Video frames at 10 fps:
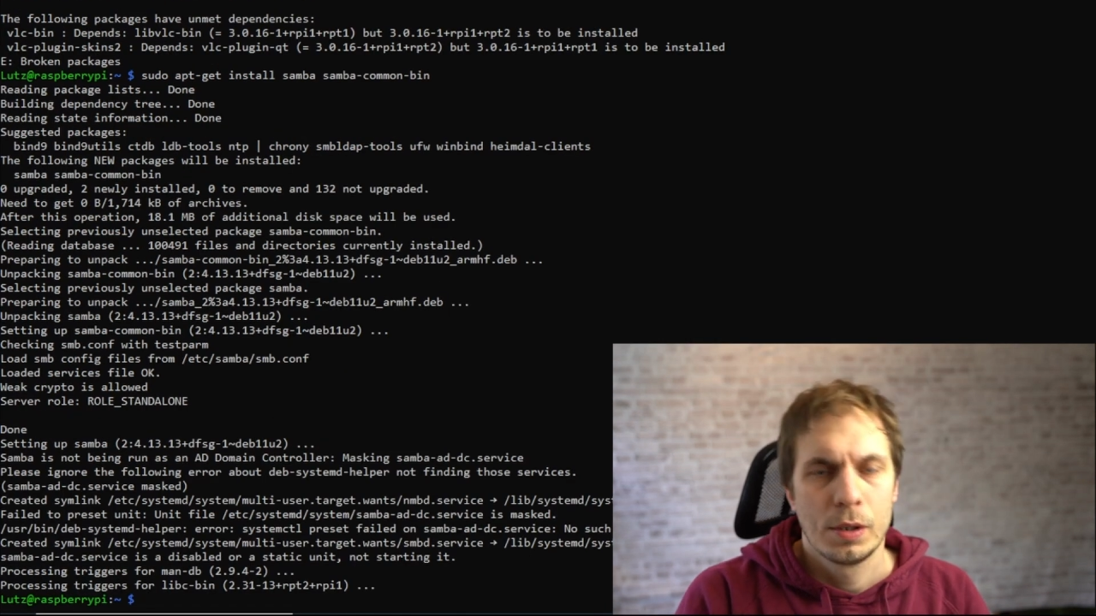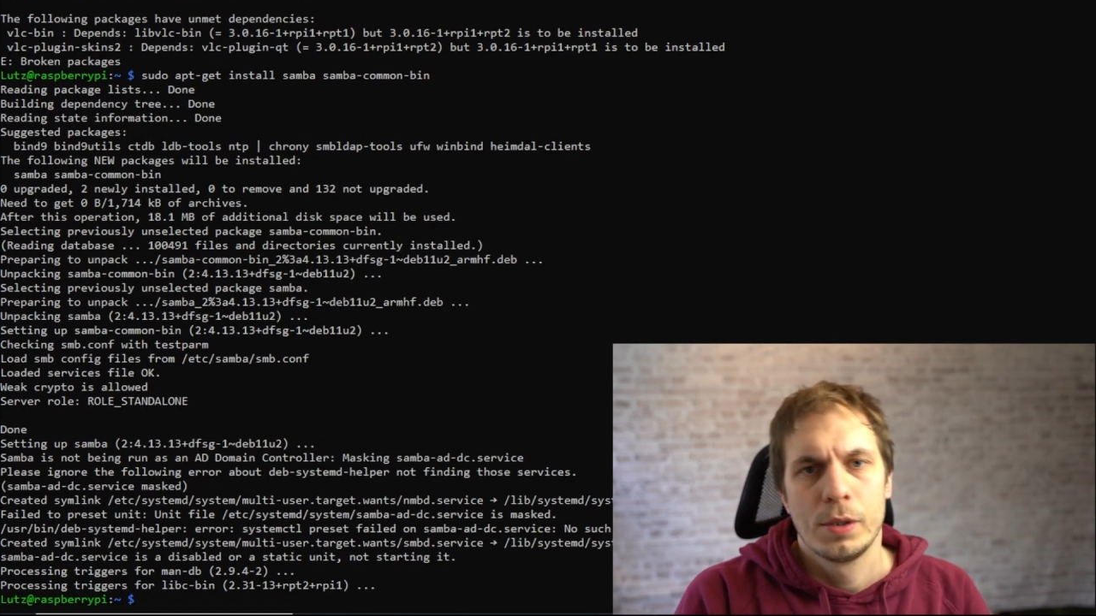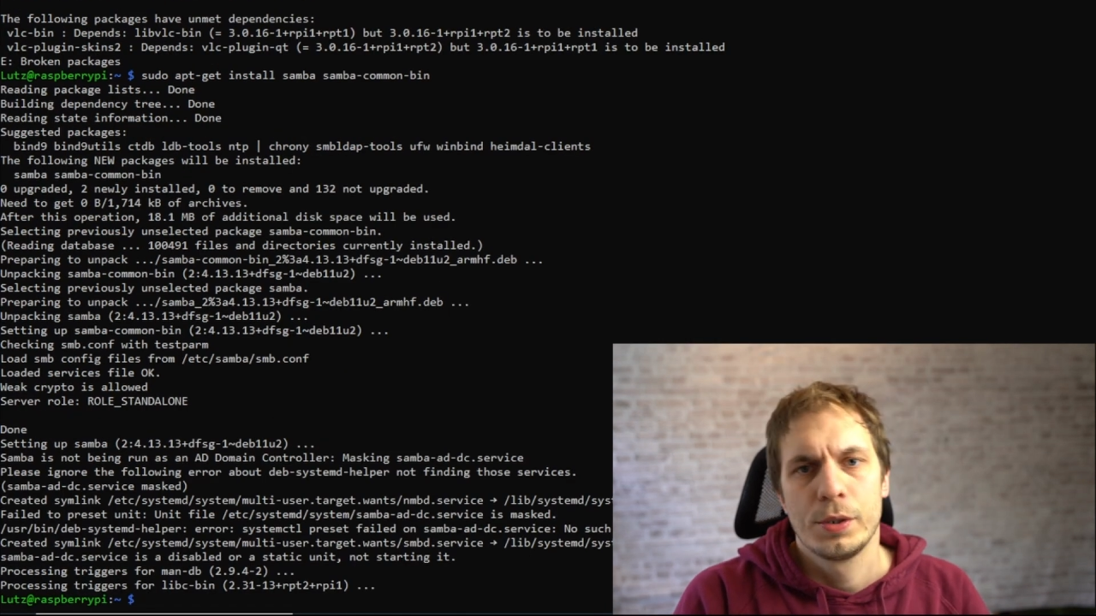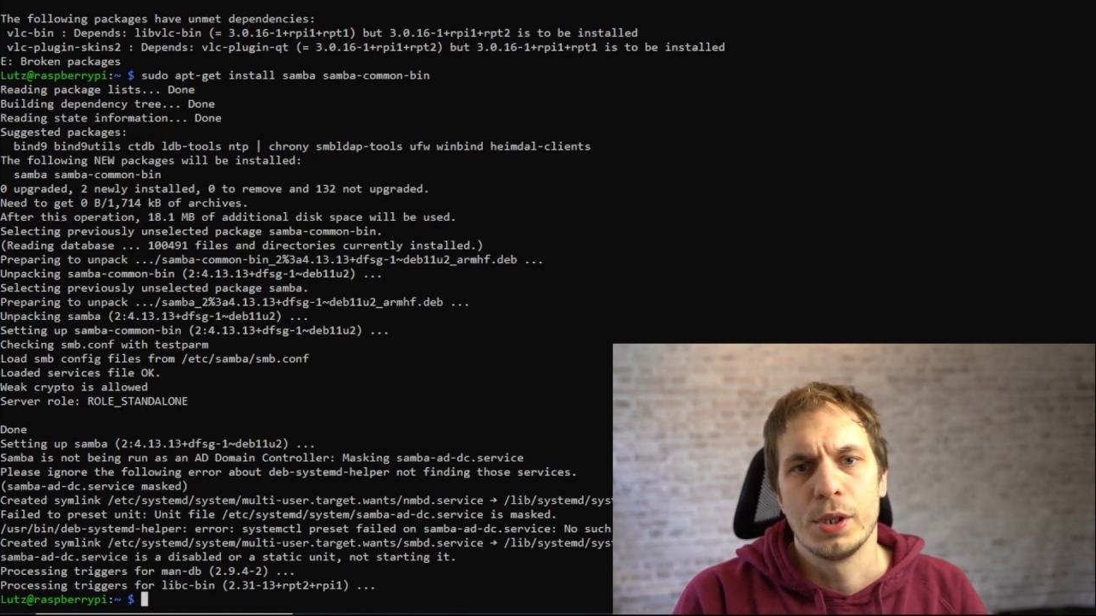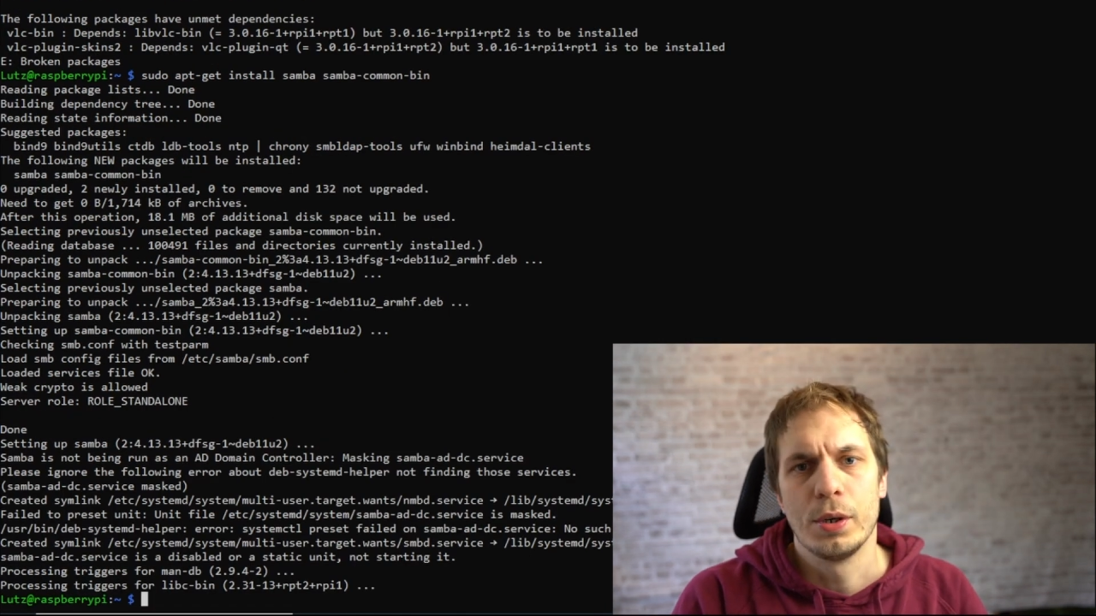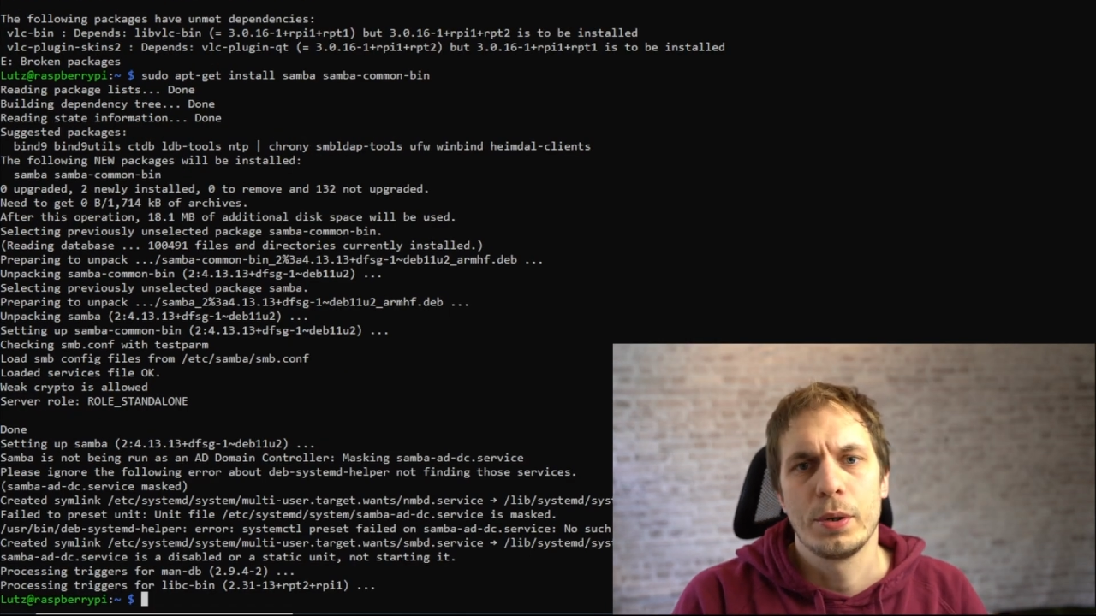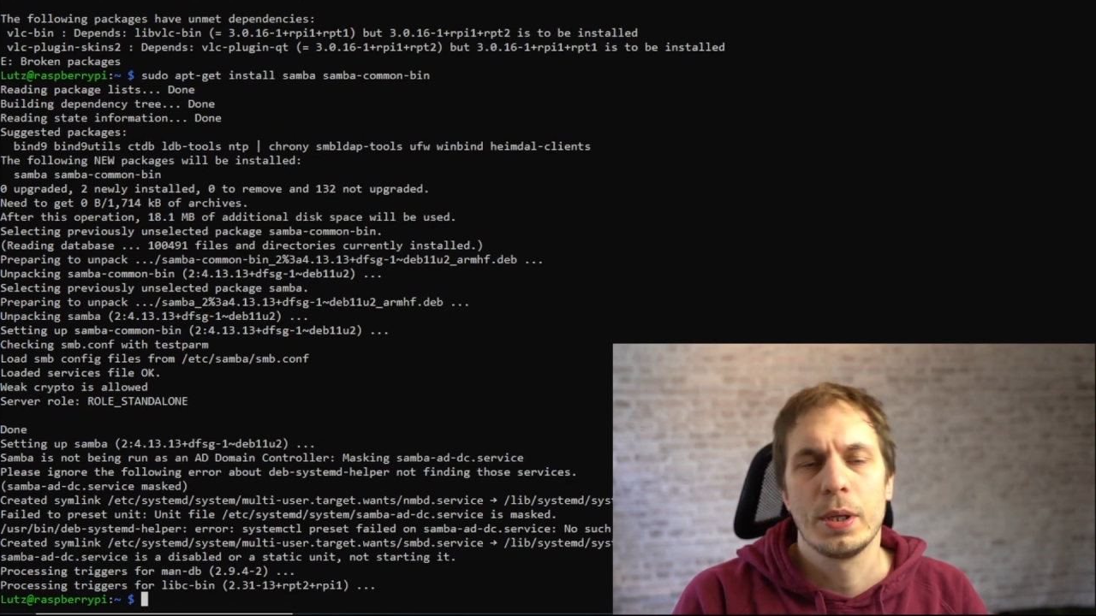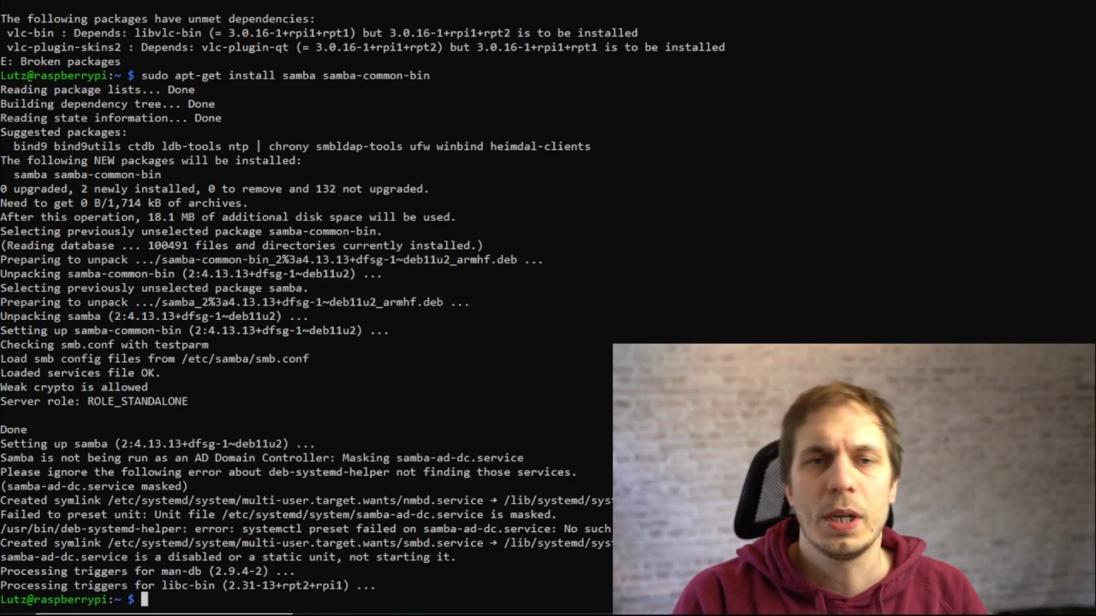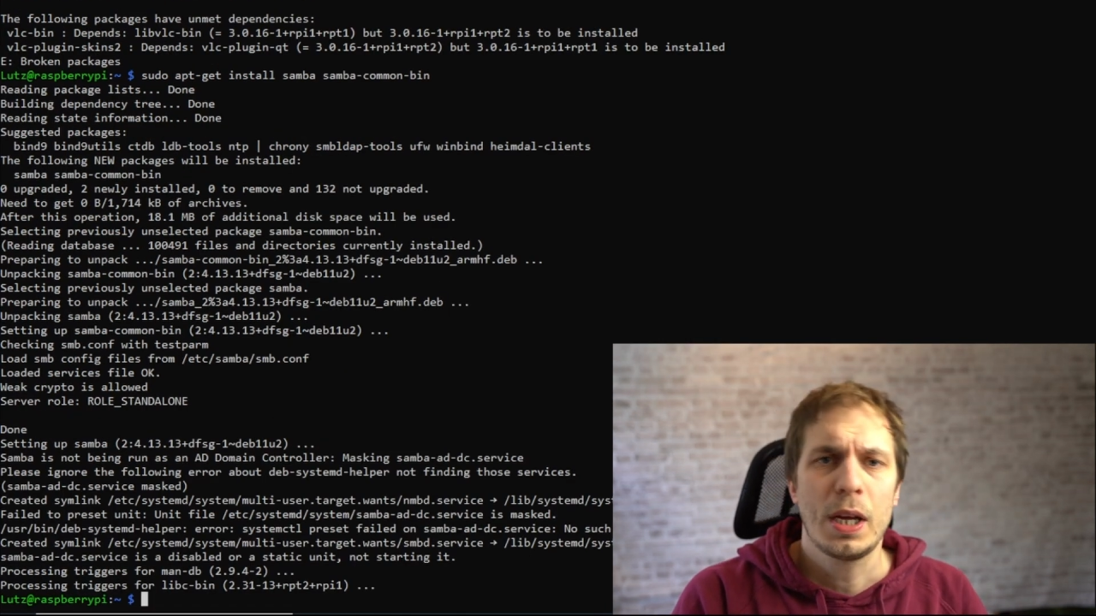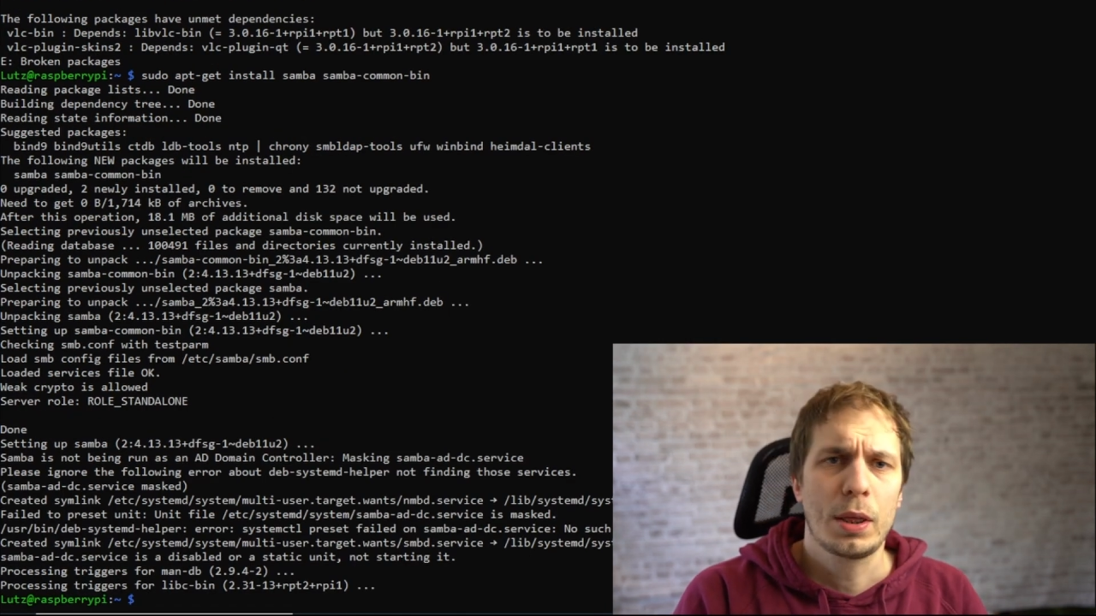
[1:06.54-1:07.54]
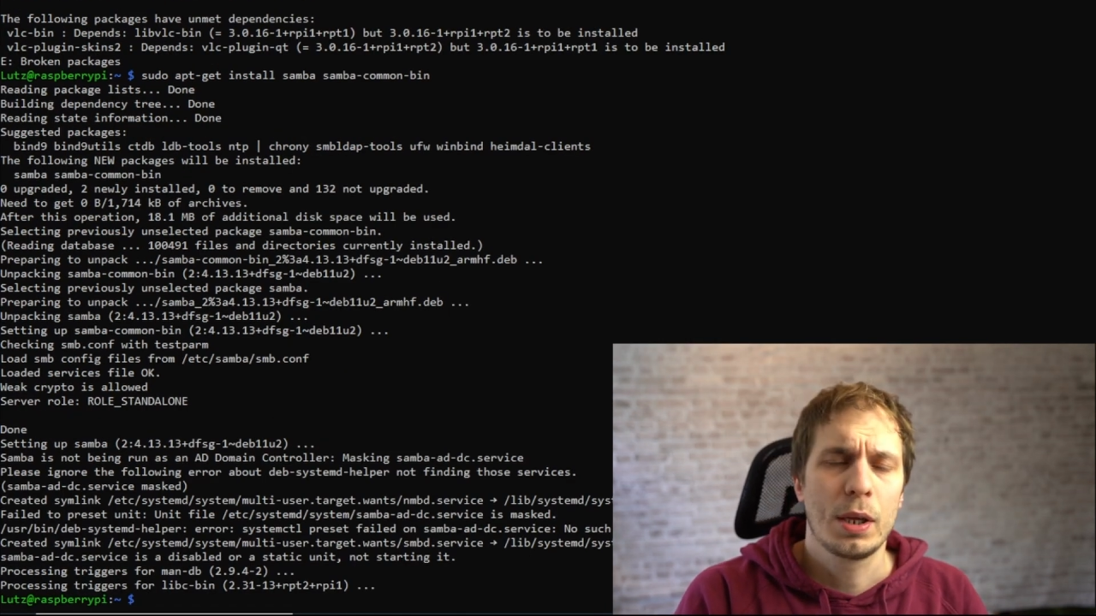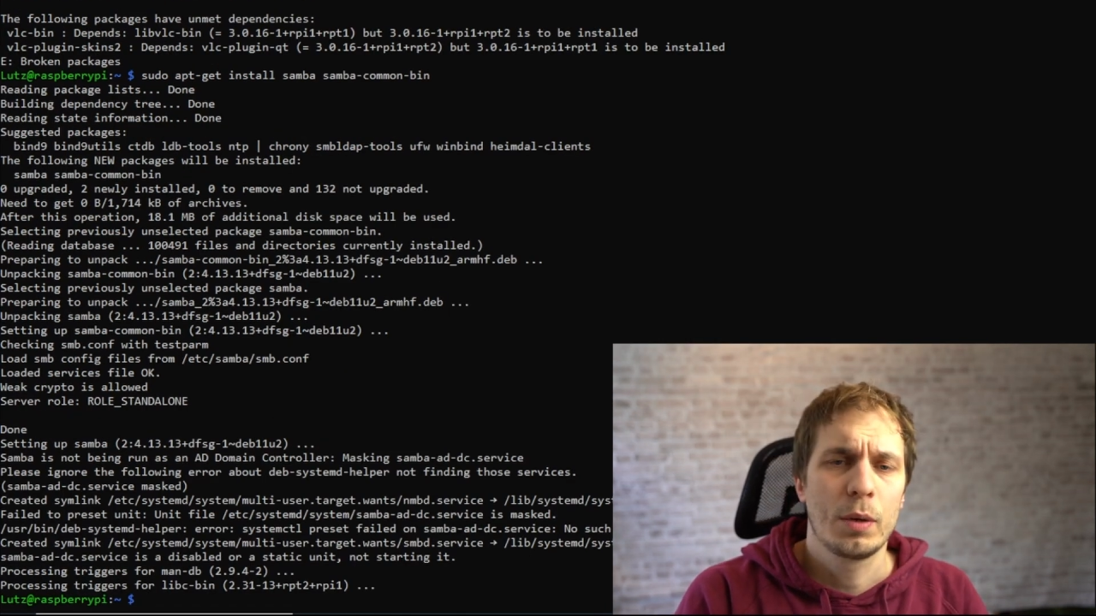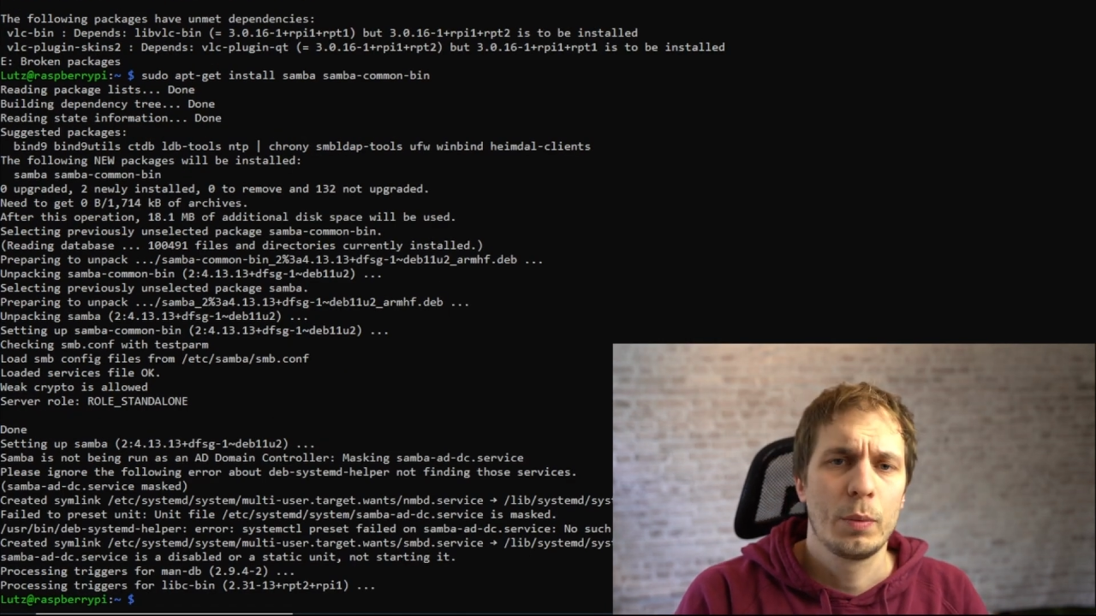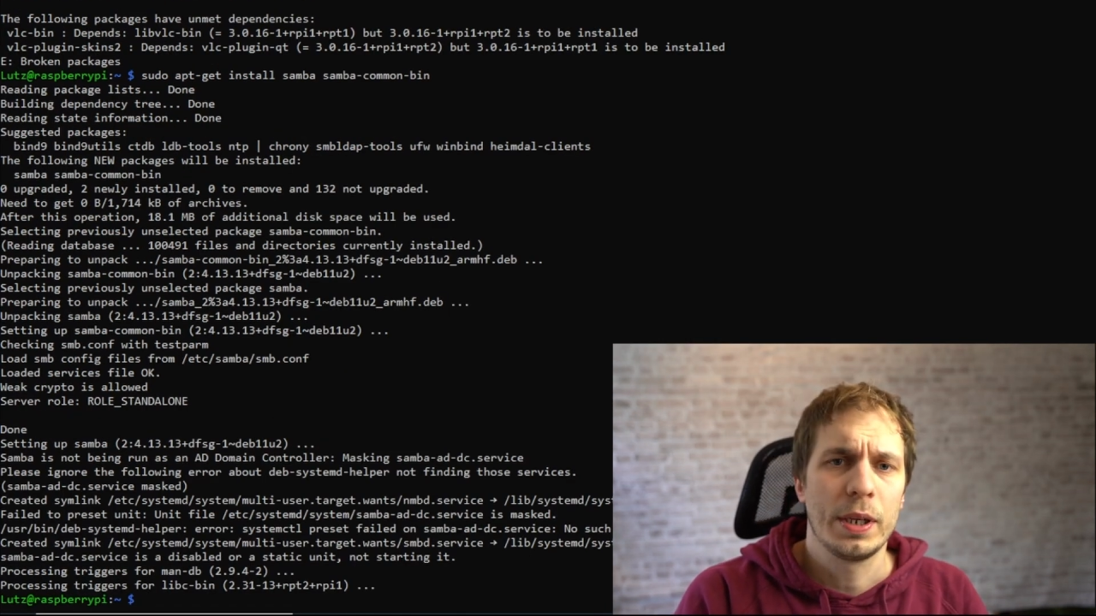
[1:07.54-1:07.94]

So the next thing we